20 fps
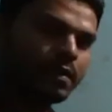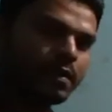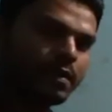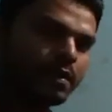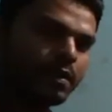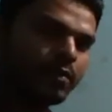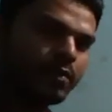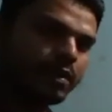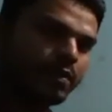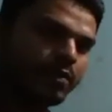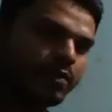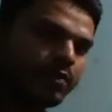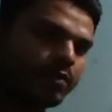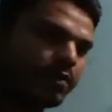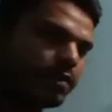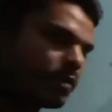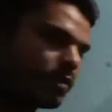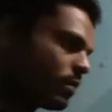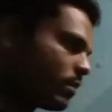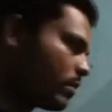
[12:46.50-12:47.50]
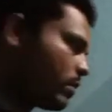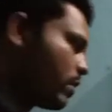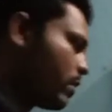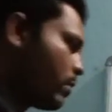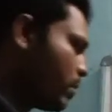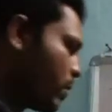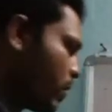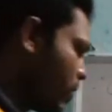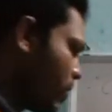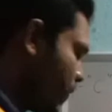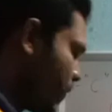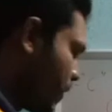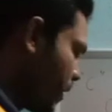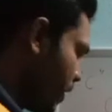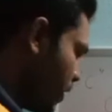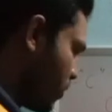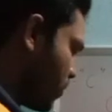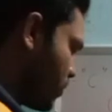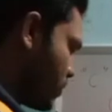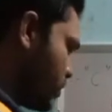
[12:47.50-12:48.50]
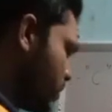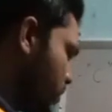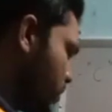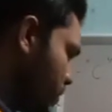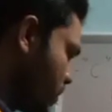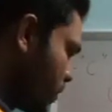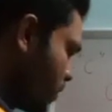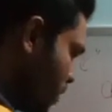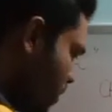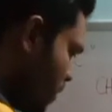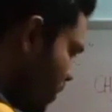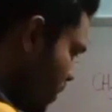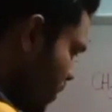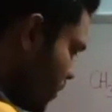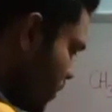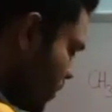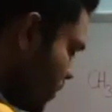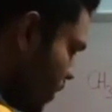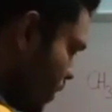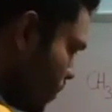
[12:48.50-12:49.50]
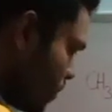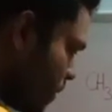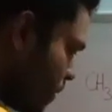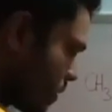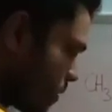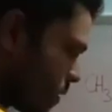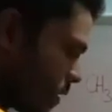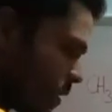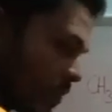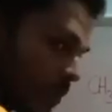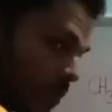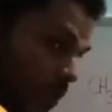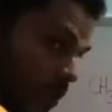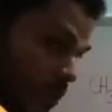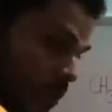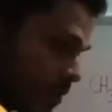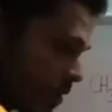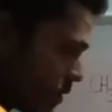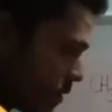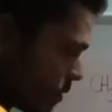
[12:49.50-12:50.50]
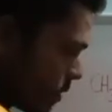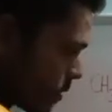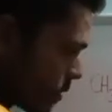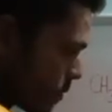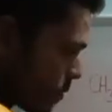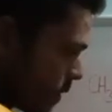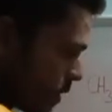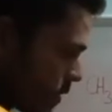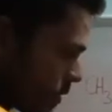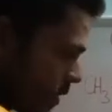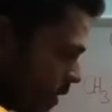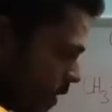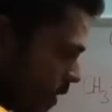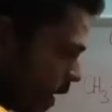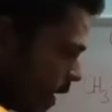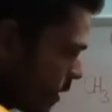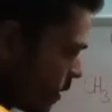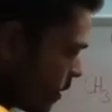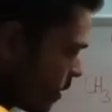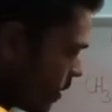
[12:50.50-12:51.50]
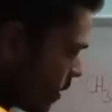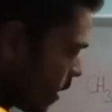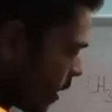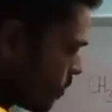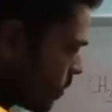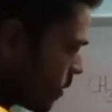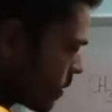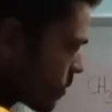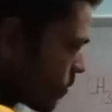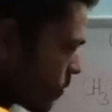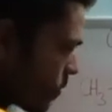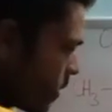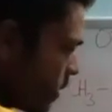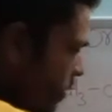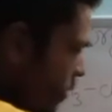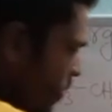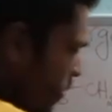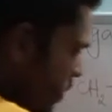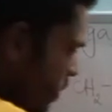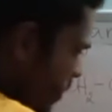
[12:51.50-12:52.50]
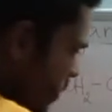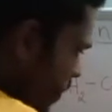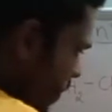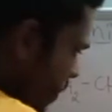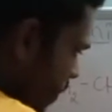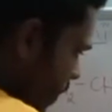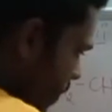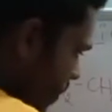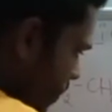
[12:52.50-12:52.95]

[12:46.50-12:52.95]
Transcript: Now count number of hydrogens. 3 plus 3 6, 6 plus 3 9, 9 plus 1 10.